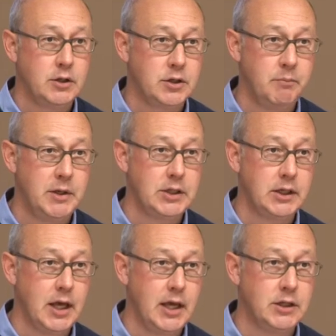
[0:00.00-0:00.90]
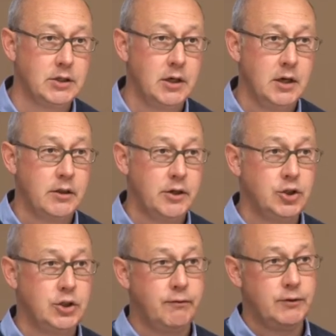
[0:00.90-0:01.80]
to mitigate the
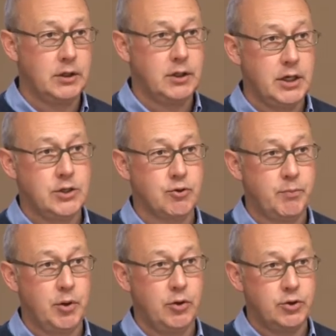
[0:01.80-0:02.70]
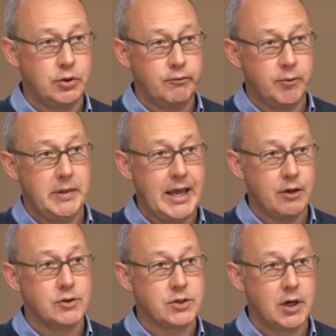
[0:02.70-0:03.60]
shift in diesel pollution from the
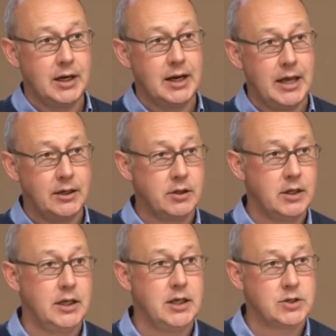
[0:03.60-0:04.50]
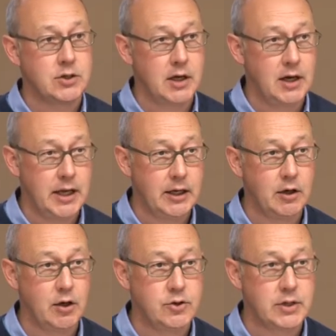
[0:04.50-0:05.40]
outside lane to the near side
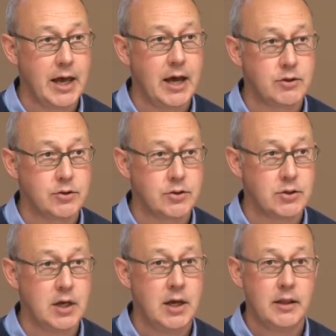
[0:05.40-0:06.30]
lane close to houses.